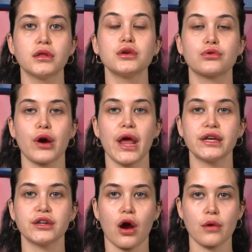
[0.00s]
The
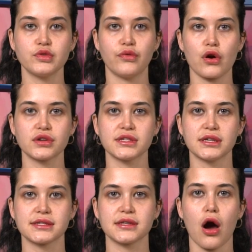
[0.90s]
Ukrainian armed
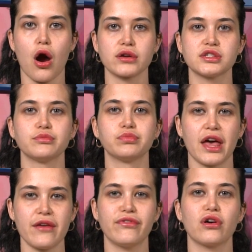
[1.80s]
forces are to
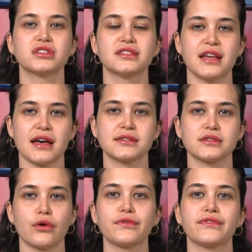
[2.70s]
blame for the
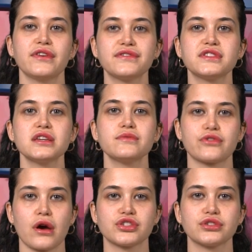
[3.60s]
deaths of 50
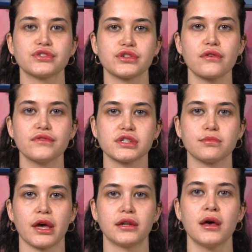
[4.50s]
Russian
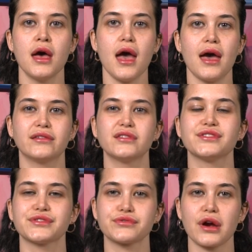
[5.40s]
servicemen and the
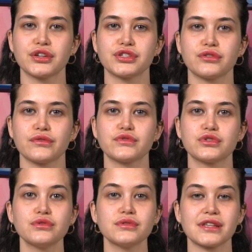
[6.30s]
destruction of
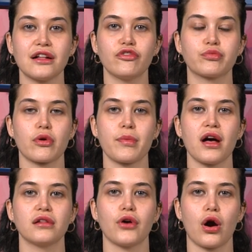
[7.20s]
two
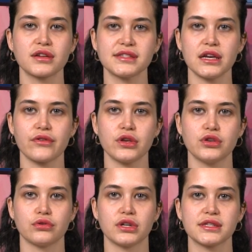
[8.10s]
self-propelled artillery
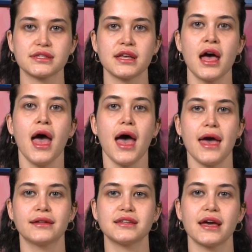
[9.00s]
units
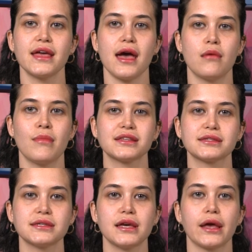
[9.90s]
and a
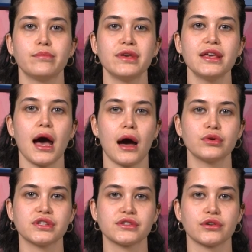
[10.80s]
MSTAB
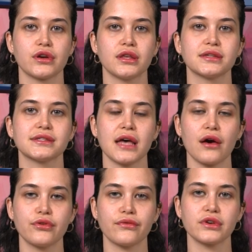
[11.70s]
howitzer in the
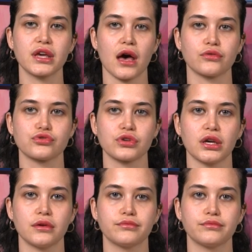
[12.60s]
south of the country.